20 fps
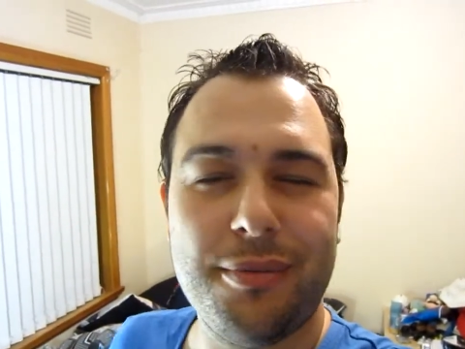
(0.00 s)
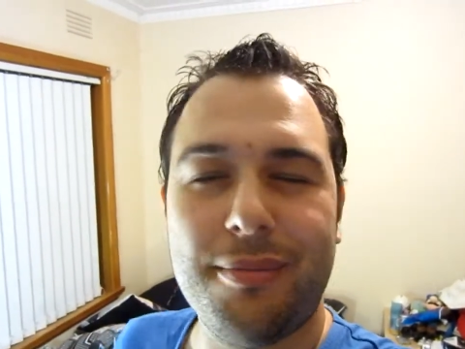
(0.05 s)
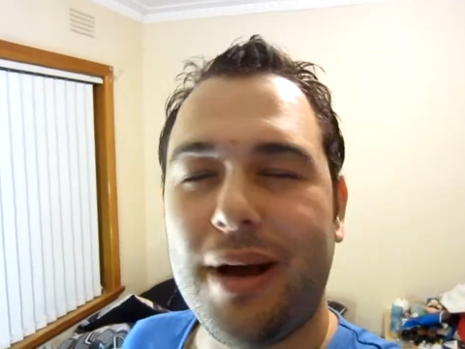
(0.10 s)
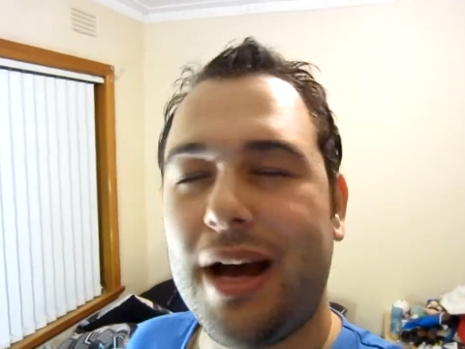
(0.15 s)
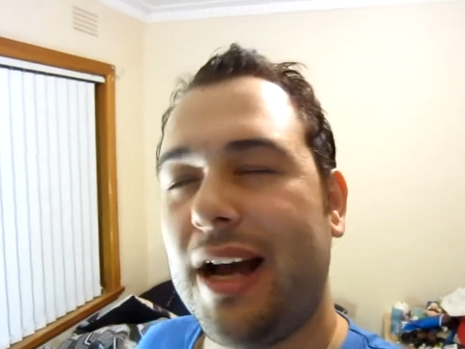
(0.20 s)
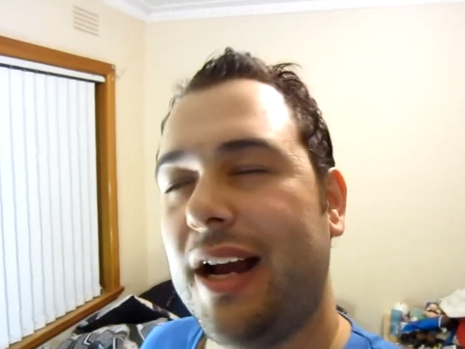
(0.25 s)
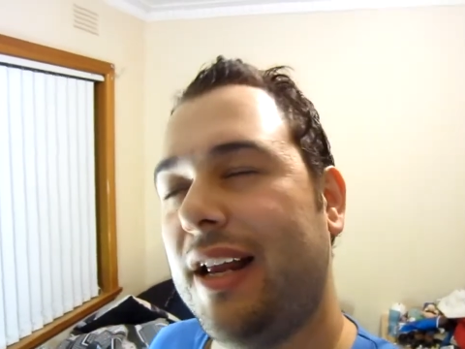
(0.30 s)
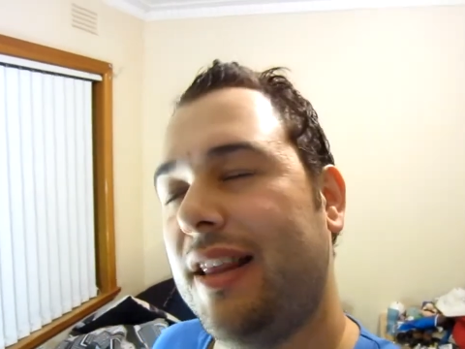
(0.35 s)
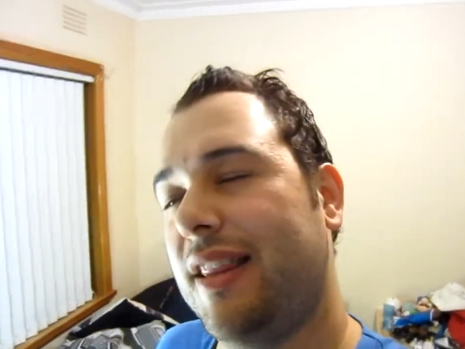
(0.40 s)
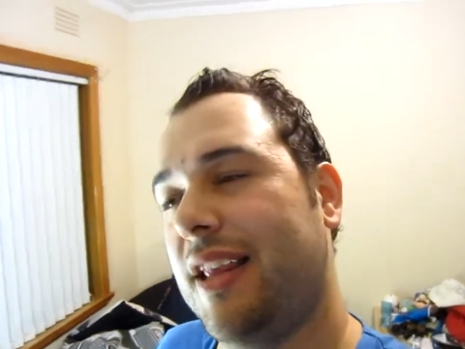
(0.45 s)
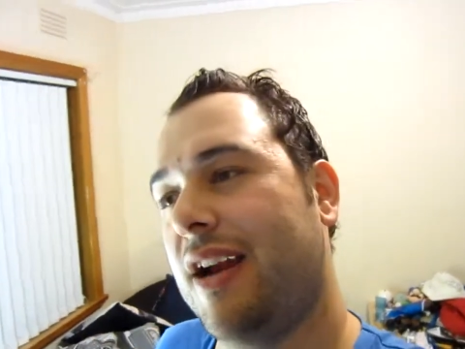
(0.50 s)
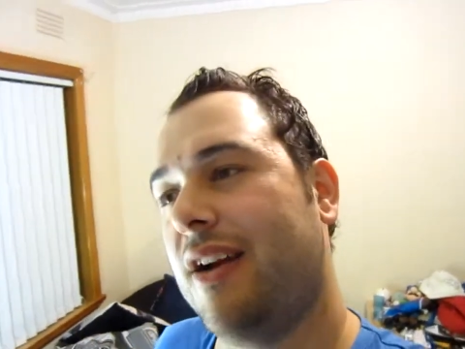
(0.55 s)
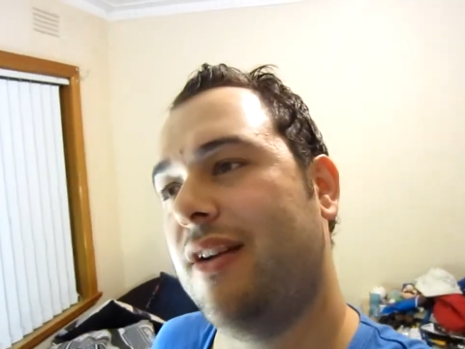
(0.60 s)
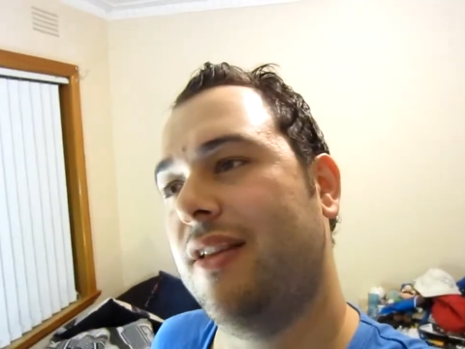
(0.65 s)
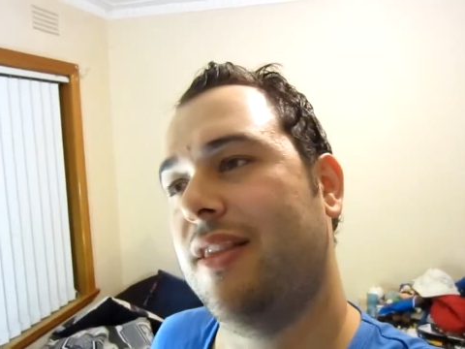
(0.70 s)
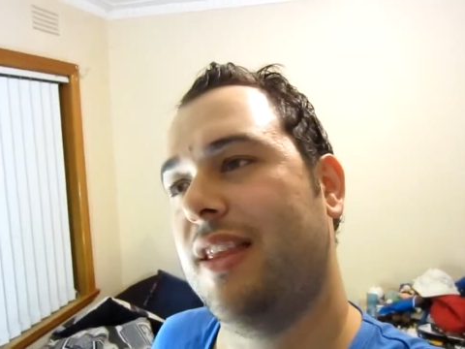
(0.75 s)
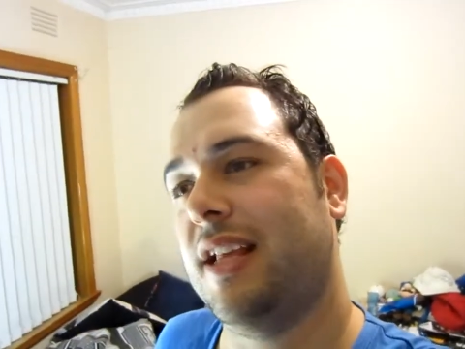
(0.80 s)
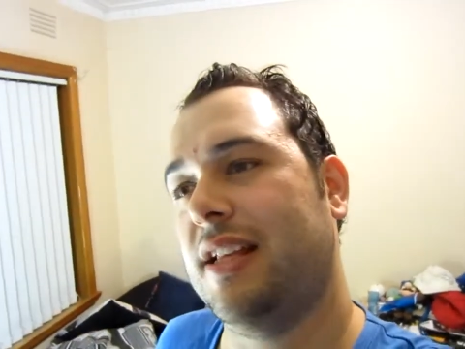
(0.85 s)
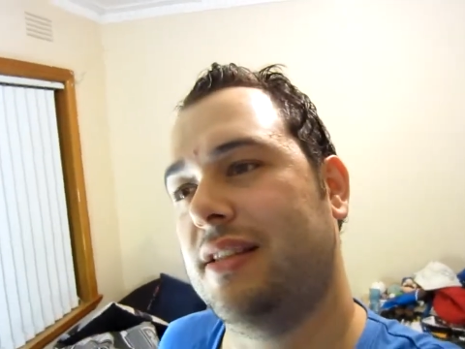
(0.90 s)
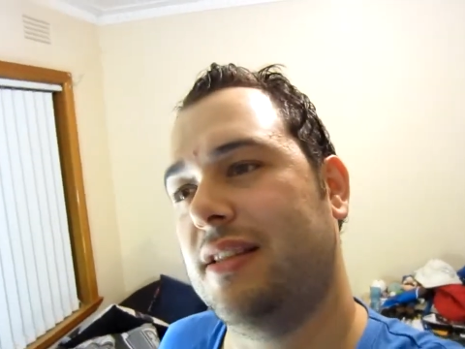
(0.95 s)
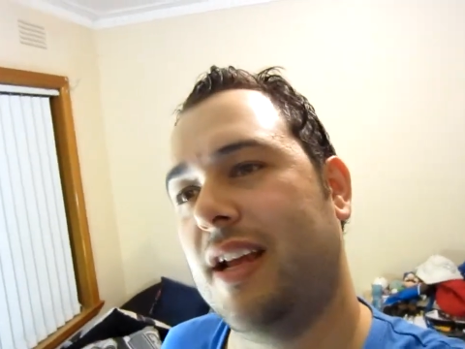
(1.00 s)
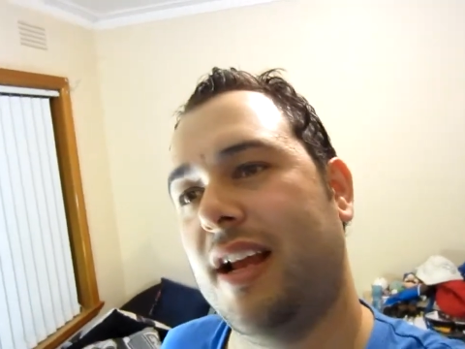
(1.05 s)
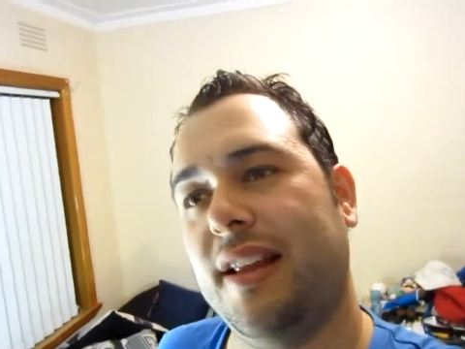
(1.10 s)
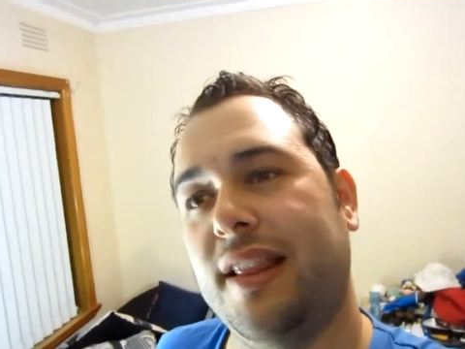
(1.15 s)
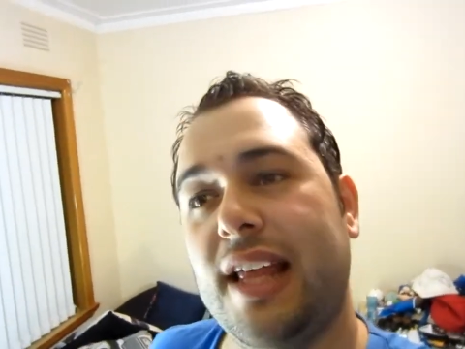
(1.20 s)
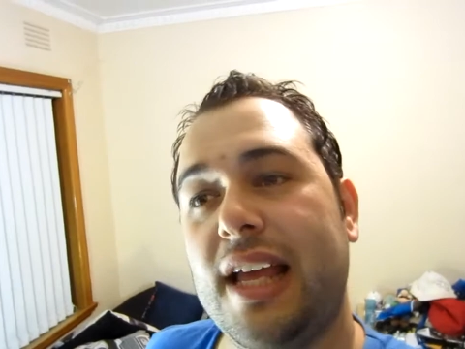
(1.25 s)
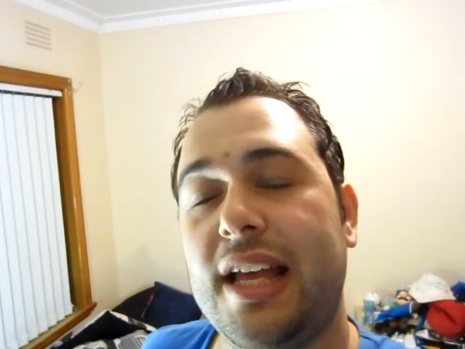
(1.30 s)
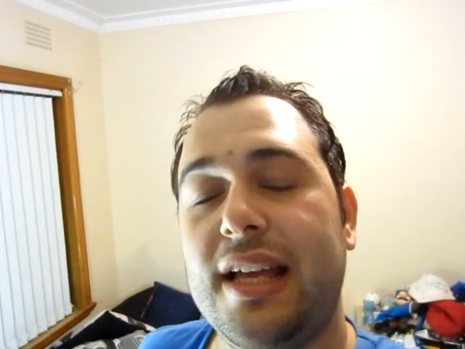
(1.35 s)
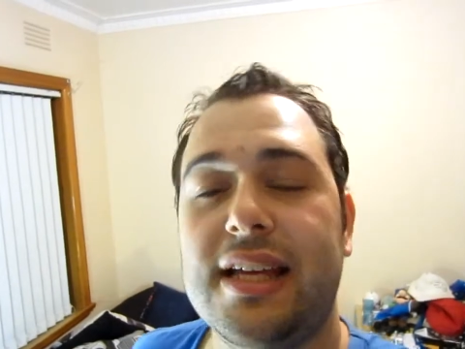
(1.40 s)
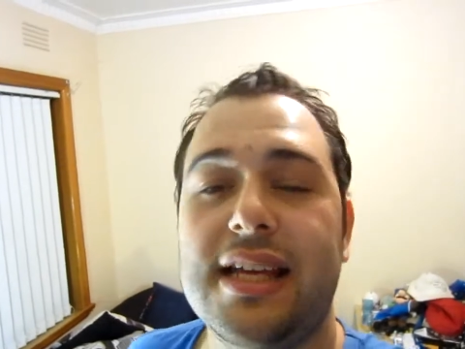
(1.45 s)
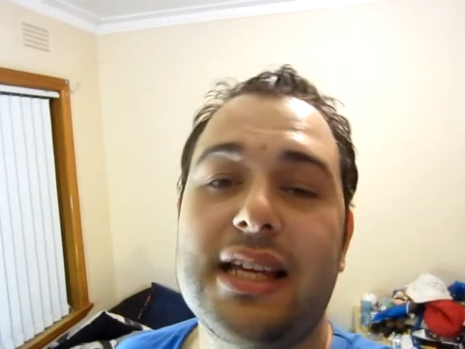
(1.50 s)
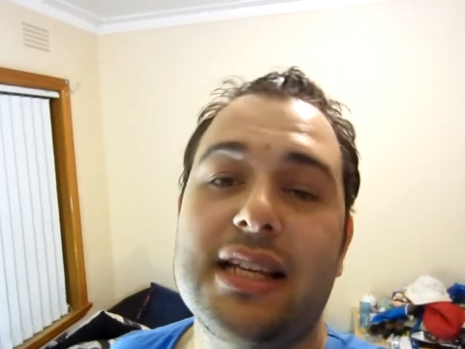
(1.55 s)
a market there and things like that,